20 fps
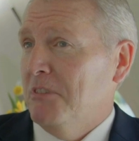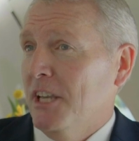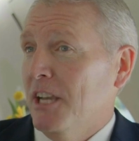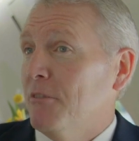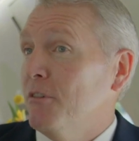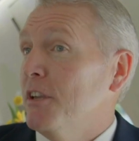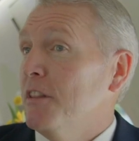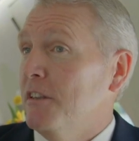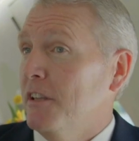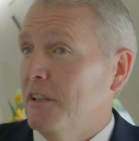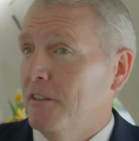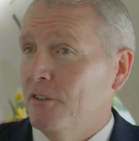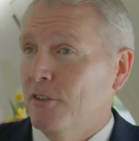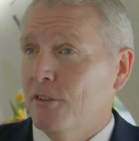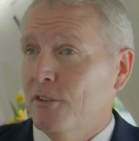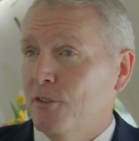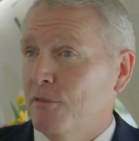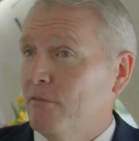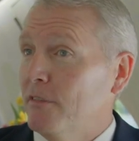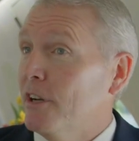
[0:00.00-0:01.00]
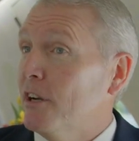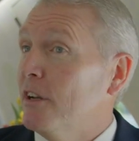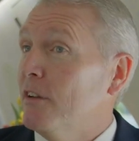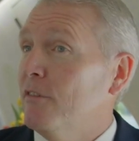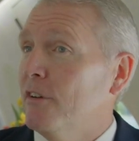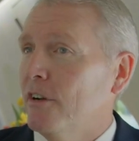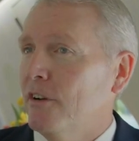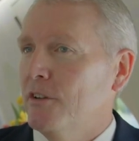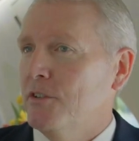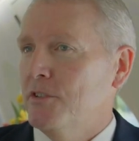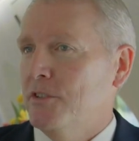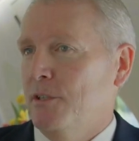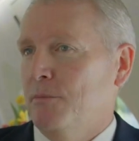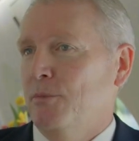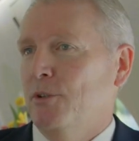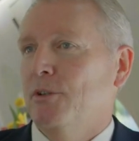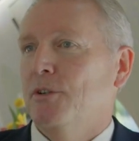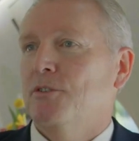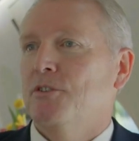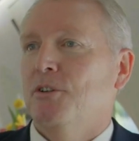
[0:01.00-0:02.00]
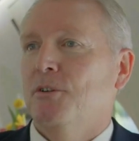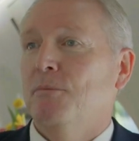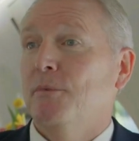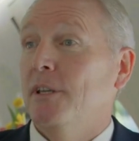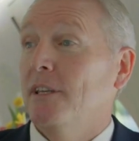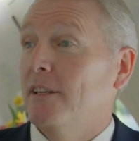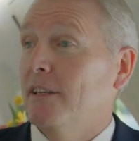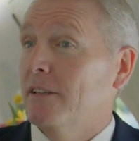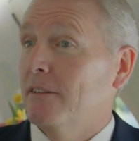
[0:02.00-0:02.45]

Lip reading: everything looks very, very similar to me.